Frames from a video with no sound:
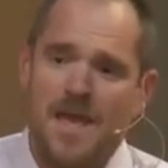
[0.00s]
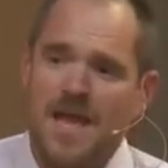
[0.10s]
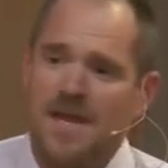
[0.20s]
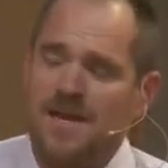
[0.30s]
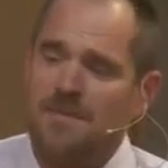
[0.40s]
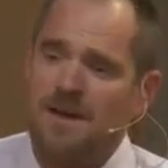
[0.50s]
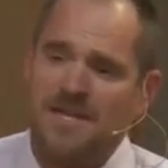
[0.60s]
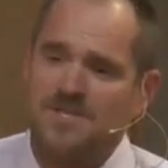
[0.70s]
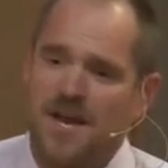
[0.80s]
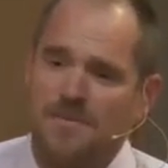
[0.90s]
And it ain't my
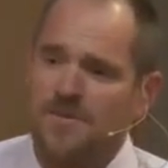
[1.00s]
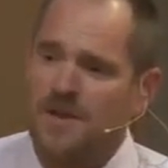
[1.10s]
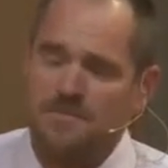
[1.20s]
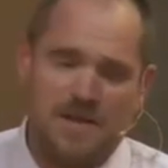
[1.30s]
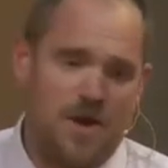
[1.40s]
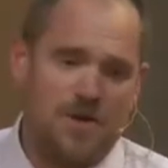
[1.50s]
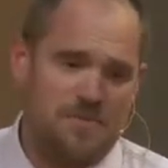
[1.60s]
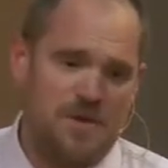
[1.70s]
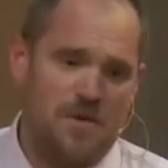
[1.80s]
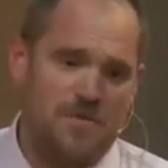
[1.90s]
job to create a big
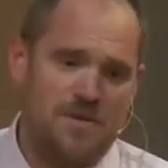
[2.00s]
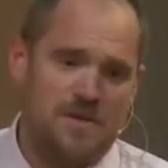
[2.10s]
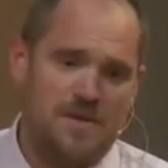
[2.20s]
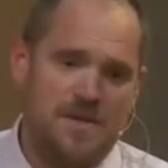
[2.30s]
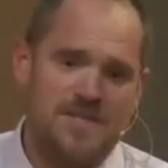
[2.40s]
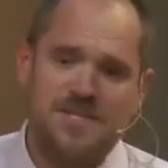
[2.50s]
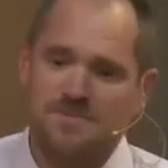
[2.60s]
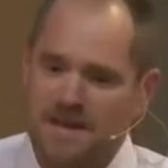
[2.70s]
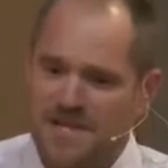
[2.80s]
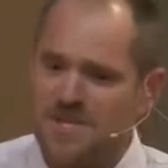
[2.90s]
argument over it. It's just
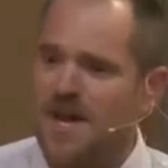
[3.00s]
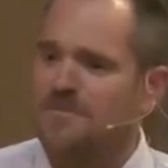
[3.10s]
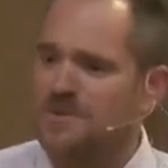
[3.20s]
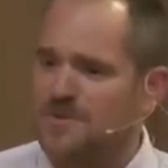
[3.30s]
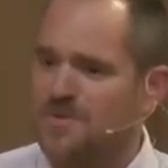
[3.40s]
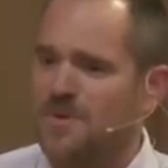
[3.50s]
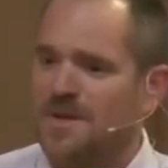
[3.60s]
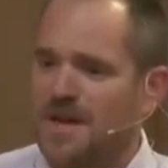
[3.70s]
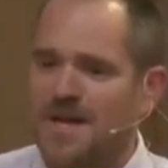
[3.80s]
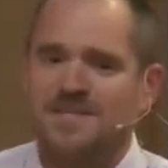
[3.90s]
my job to do
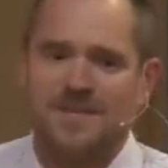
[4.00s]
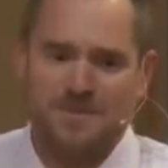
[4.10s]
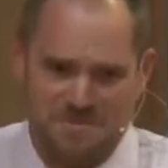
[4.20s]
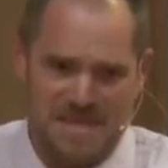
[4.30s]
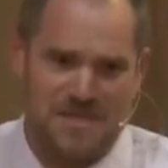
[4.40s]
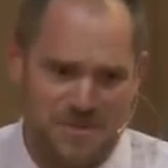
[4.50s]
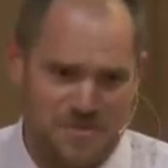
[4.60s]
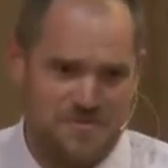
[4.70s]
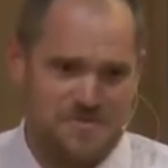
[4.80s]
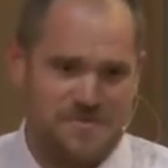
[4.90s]
what God tells me to
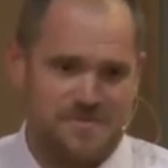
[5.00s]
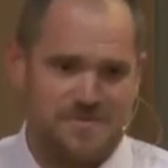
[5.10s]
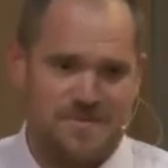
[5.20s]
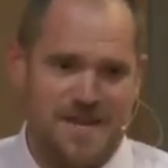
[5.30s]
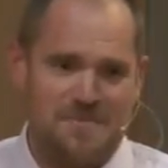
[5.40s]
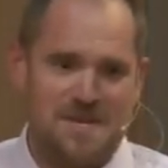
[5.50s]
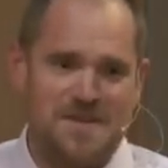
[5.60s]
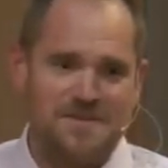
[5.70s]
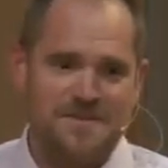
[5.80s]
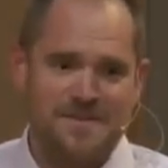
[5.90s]
do.
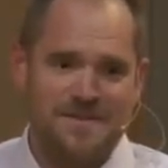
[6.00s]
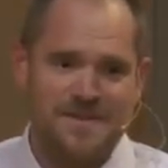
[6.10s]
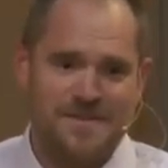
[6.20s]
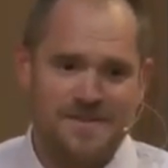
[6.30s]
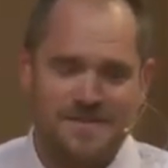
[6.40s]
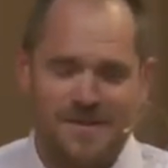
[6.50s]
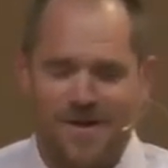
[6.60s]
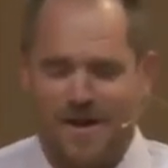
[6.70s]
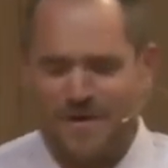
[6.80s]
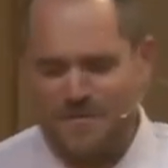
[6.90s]
Amen?
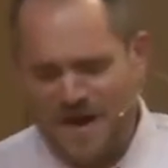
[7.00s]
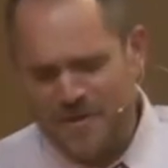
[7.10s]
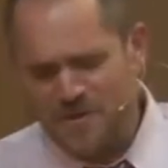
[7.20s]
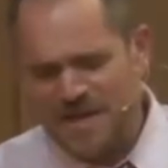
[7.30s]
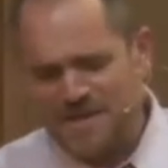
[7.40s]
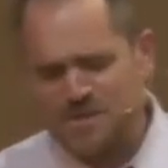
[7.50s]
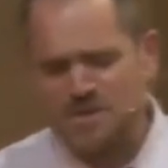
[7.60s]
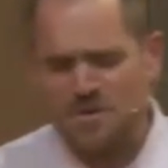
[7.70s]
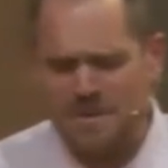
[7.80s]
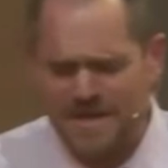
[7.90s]
All right. Father, thank you
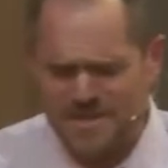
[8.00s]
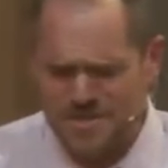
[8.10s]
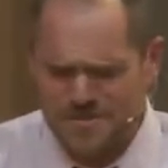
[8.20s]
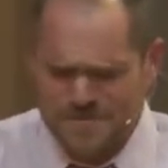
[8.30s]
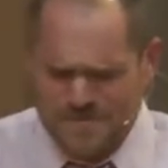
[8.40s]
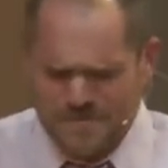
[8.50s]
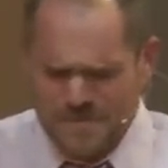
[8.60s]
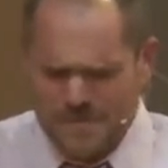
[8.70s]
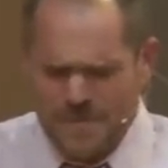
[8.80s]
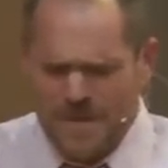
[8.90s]
so much
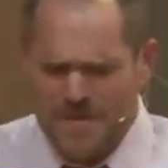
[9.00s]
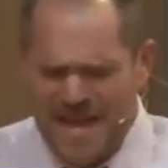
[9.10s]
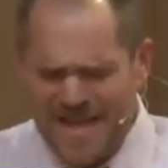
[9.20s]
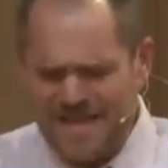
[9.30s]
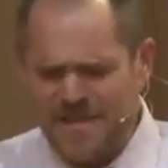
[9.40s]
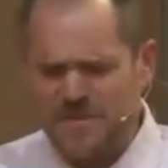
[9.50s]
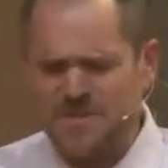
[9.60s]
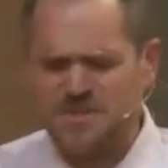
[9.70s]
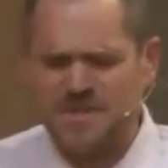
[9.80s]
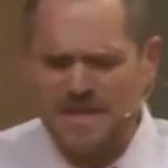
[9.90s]
that in
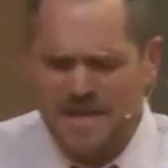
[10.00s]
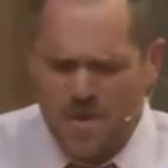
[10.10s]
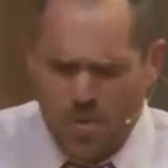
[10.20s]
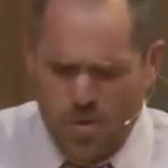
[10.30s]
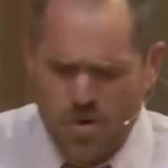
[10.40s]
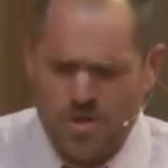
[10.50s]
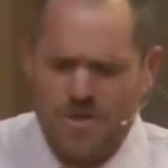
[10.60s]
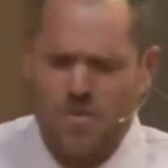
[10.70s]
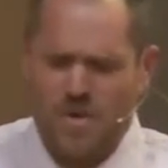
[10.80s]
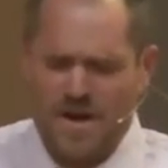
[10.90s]
this world
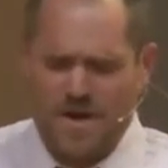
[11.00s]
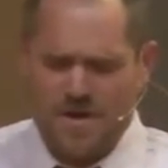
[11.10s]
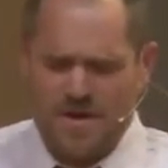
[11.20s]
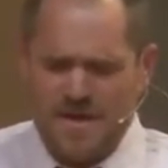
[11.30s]
where